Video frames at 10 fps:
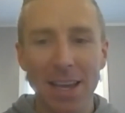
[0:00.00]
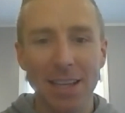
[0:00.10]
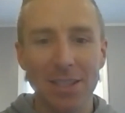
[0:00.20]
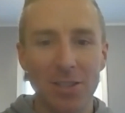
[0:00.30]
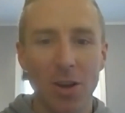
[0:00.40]

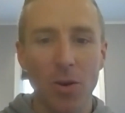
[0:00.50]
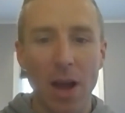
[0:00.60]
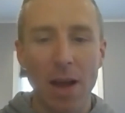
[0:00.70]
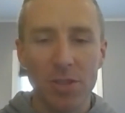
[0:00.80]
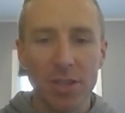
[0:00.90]
And so
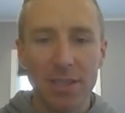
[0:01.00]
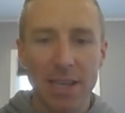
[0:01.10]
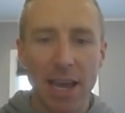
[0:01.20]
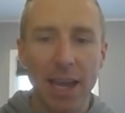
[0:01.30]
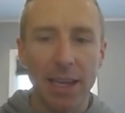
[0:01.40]
I would just
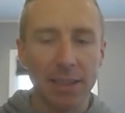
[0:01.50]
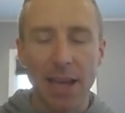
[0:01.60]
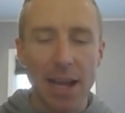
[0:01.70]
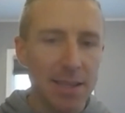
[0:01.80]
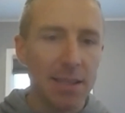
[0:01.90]
say
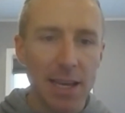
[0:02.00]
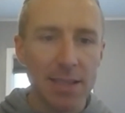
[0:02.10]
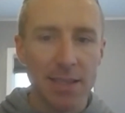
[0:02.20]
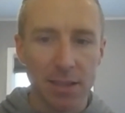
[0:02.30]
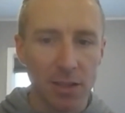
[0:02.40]
that's a
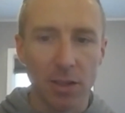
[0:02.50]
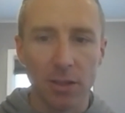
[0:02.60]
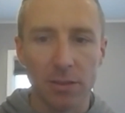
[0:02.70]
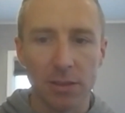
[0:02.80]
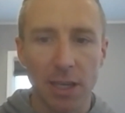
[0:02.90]
lesson
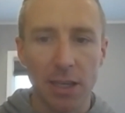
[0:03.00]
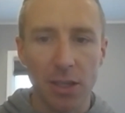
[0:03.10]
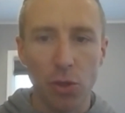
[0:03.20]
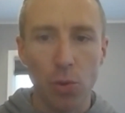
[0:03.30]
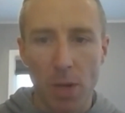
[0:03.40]
learned. Like
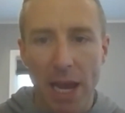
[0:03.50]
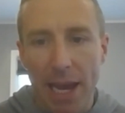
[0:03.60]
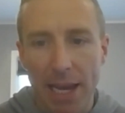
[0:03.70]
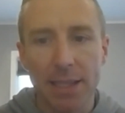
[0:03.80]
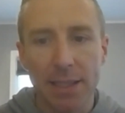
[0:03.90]
you
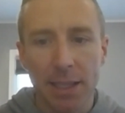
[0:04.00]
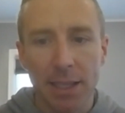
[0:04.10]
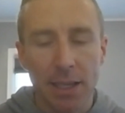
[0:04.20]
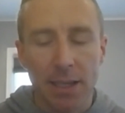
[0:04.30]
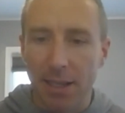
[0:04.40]
can,
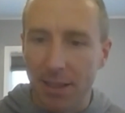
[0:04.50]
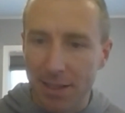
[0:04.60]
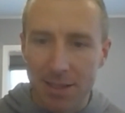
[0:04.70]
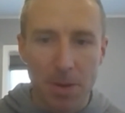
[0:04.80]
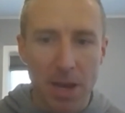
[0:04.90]
and
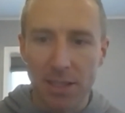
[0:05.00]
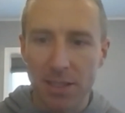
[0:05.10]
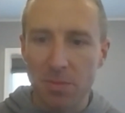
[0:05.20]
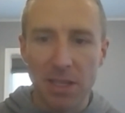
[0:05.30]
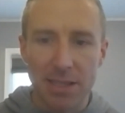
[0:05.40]
this
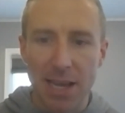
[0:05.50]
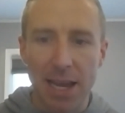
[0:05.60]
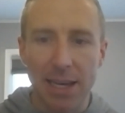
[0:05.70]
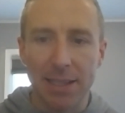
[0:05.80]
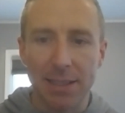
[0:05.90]
pains me to
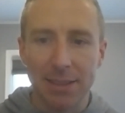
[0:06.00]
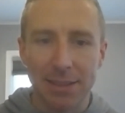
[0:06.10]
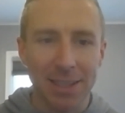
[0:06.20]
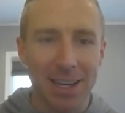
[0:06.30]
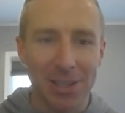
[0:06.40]
say it,
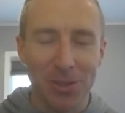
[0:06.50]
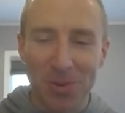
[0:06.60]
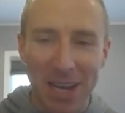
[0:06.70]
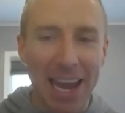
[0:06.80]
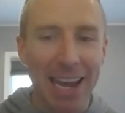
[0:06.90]
like
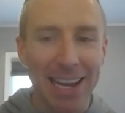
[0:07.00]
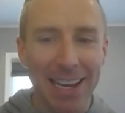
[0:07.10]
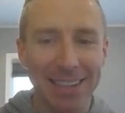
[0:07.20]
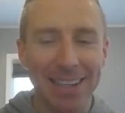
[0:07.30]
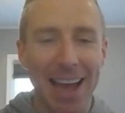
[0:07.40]
you
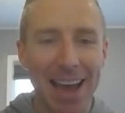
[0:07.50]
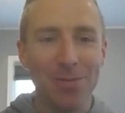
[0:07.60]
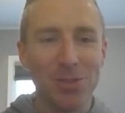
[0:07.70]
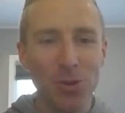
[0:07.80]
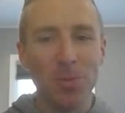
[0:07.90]
can
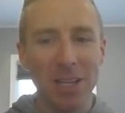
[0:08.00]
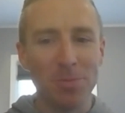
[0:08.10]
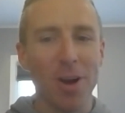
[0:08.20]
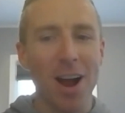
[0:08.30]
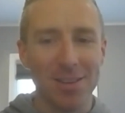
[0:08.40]
have too
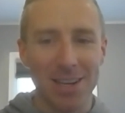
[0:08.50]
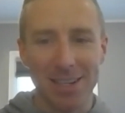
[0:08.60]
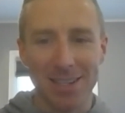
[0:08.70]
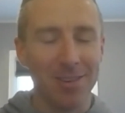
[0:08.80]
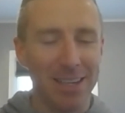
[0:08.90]
many
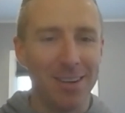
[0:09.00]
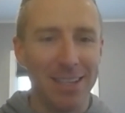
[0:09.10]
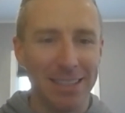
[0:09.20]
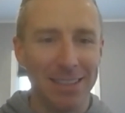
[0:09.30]
projects going on.